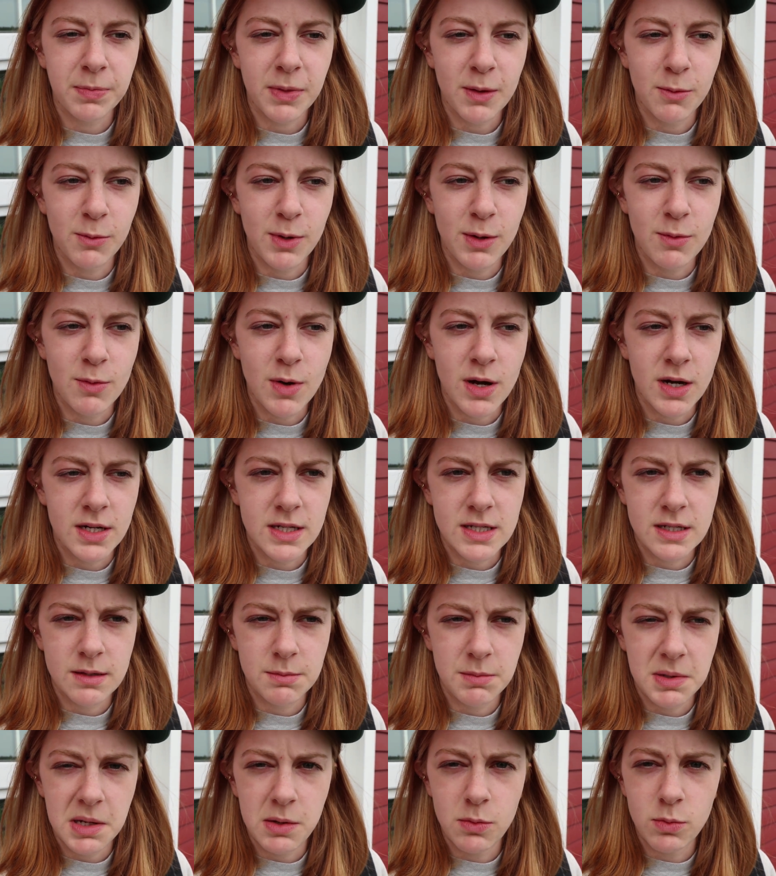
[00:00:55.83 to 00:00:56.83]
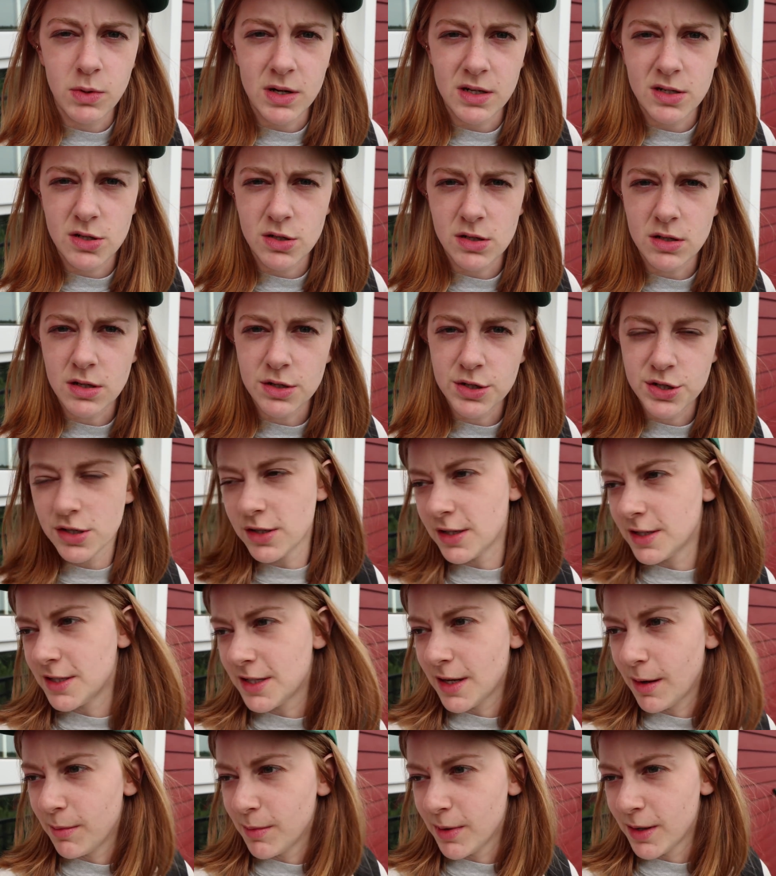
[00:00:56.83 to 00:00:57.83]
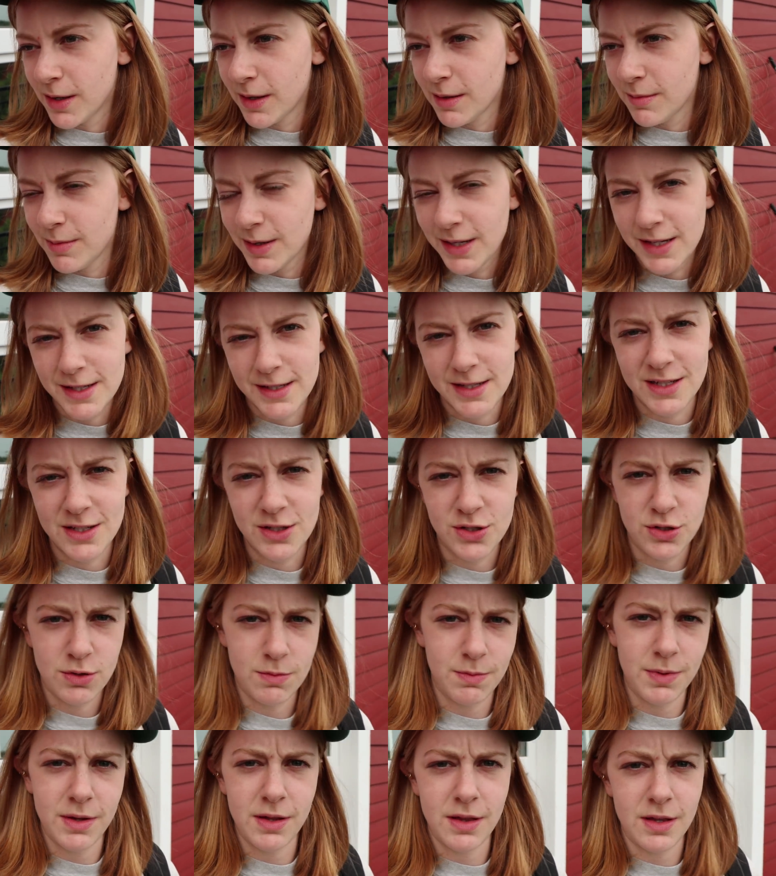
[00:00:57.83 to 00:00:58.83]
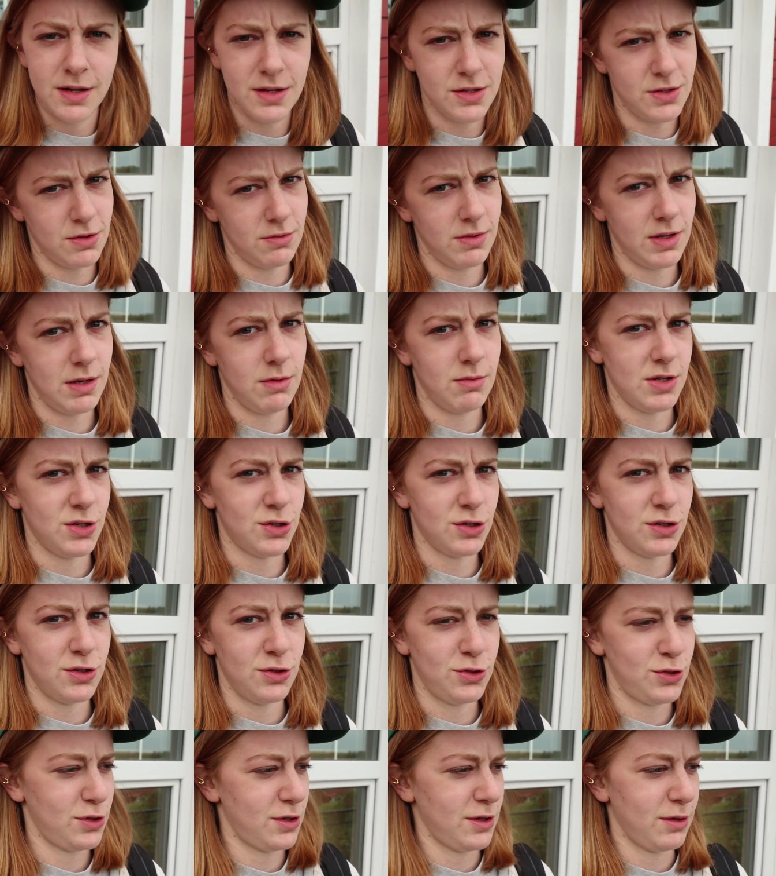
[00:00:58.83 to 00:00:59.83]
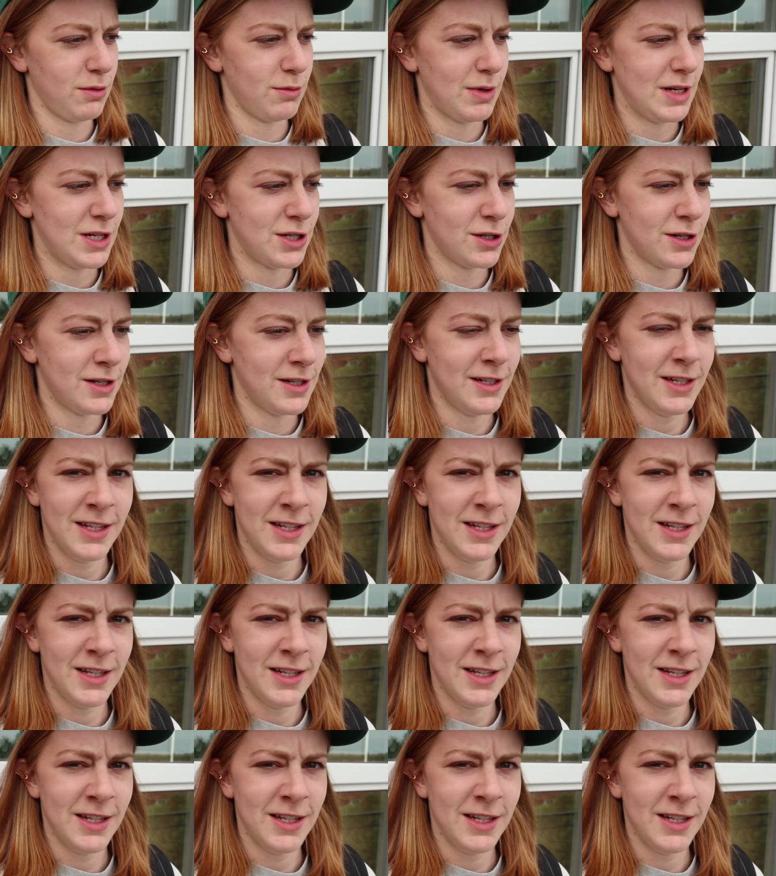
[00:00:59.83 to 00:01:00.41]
we want it to be winter during summer because it's stupid that it's only winter during winter.